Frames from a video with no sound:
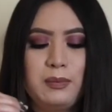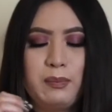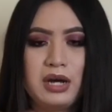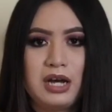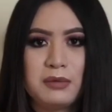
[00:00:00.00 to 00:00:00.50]

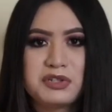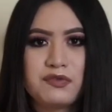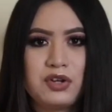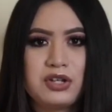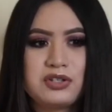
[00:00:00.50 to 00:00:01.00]
pumps
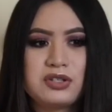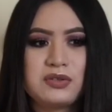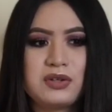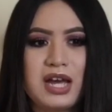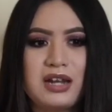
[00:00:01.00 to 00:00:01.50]
for you
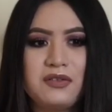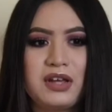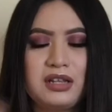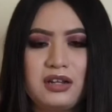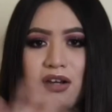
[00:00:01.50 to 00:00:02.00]
to kind of
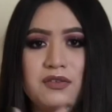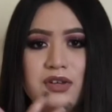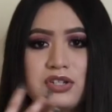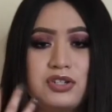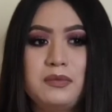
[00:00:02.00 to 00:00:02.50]
get the
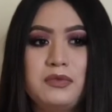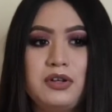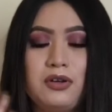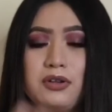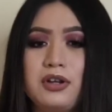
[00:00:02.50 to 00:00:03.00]
coverage
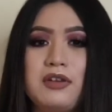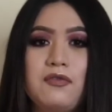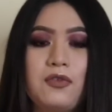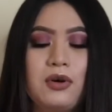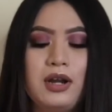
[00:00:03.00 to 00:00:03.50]
you're
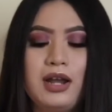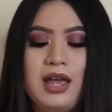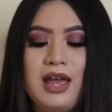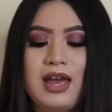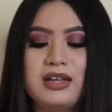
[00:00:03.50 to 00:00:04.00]
looking for,
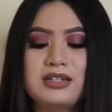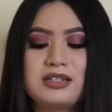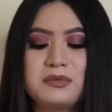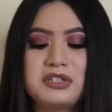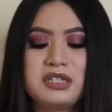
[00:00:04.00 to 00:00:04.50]
and
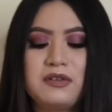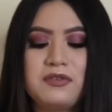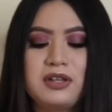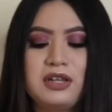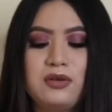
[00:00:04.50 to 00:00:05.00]
sometimes I
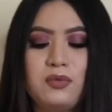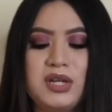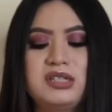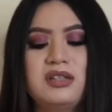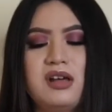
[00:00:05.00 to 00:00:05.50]
feel like you
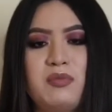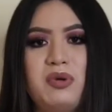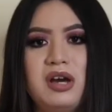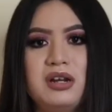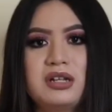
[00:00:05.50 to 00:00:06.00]
waste a lot of
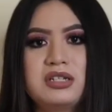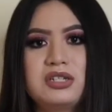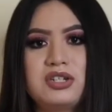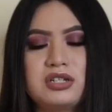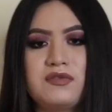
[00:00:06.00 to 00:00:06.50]

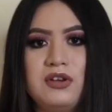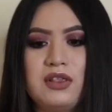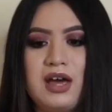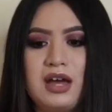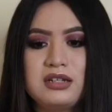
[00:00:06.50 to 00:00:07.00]
product just for
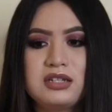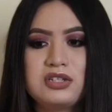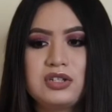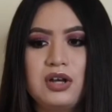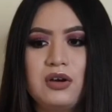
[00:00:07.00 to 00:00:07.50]
that.
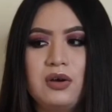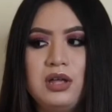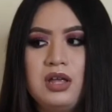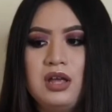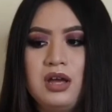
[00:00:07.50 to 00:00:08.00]

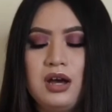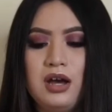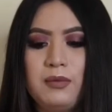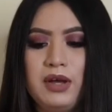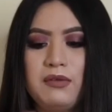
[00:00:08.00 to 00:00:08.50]
So
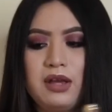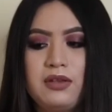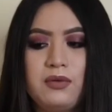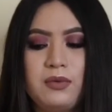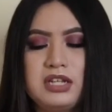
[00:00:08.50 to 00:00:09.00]
I'd
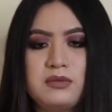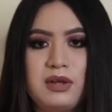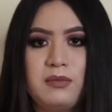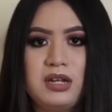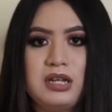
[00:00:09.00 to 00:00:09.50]
rather waste
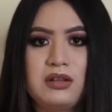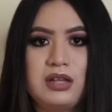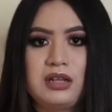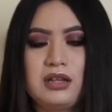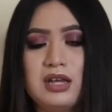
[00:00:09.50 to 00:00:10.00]
my money on
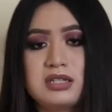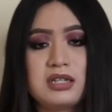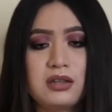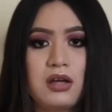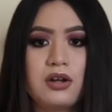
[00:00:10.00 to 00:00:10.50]
like the
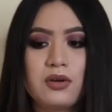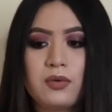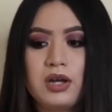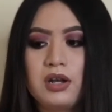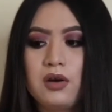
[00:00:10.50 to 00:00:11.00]
Estee Lauder
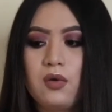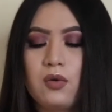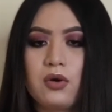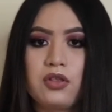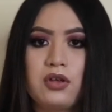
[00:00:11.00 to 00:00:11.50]
one
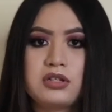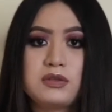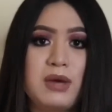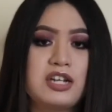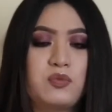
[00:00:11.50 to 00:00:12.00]
or the
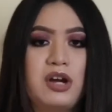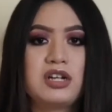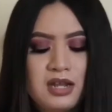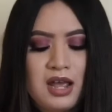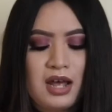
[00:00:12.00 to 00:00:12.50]

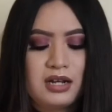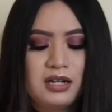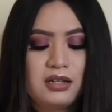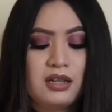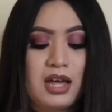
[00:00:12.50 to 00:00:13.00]
Smashbox. And
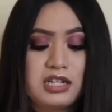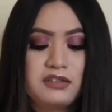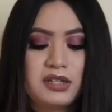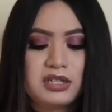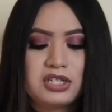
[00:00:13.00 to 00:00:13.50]
then the last
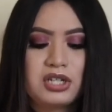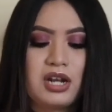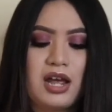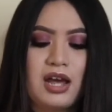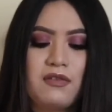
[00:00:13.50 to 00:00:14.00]
foundation
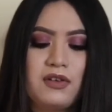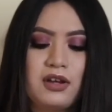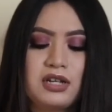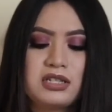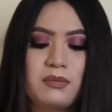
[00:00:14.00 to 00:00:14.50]
I have
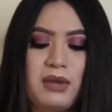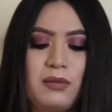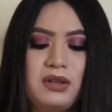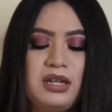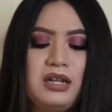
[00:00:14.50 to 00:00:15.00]
here is a
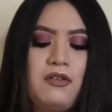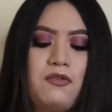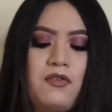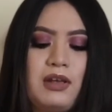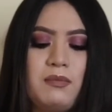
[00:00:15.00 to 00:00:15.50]
Maybelline
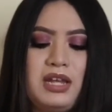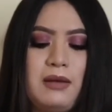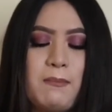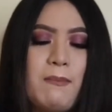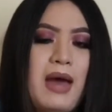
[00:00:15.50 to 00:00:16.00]
Fit
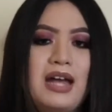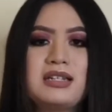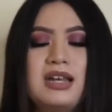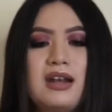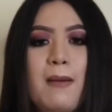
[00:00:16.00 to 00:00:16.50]
Me
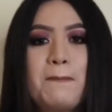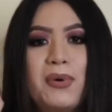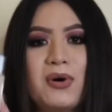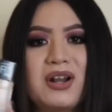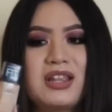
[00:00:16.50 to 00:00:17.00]
Matte and
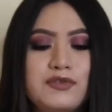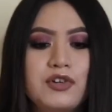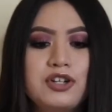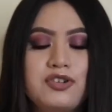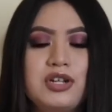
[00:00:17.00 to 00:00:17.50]
Poreless.
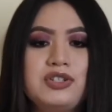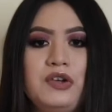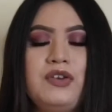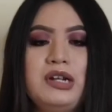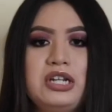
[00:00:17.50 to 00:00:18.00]
For a
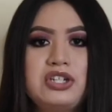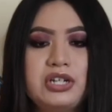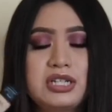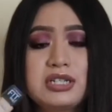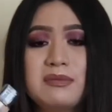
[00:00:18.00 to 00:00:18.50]
drugstore
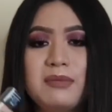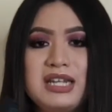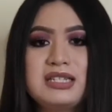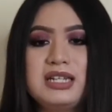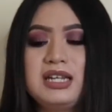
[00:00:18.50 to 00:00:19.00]
foundation, it's
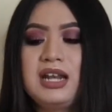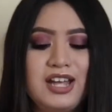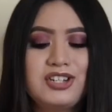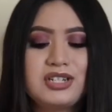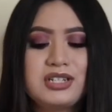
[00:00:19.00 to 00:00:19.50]
amazing.
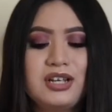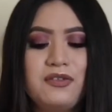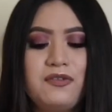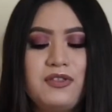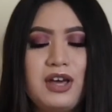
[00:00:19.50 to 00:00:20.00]
I just
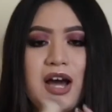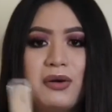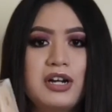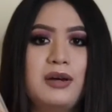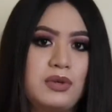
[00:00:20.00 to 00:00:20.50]
love the
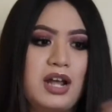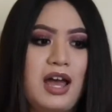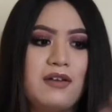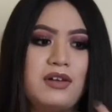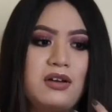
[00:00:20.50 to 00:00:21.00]
outcome when I
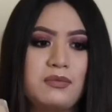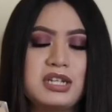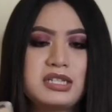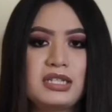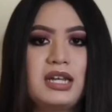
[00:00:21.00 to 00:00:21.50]
have it on my
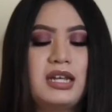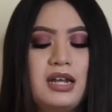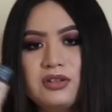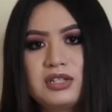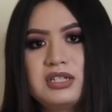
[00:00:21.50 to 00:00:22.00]

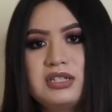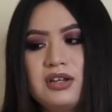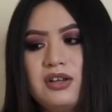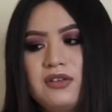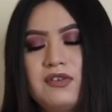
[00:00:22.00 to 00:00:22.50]
skin. So this is the
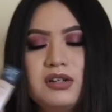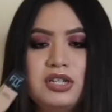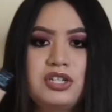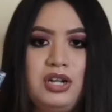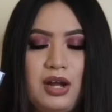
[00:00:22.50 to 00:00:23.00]
other
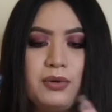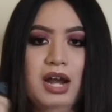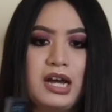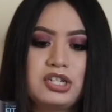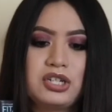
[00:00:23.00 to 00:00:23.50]
foundation I would
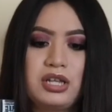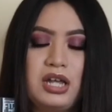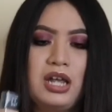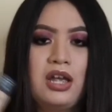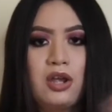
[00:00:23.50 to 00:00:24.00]

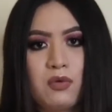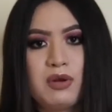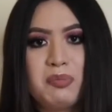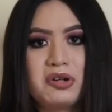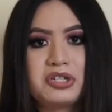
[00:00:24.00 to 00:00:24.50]
actually
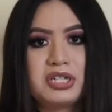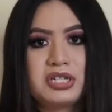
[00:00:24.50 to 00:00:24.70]
repurchase.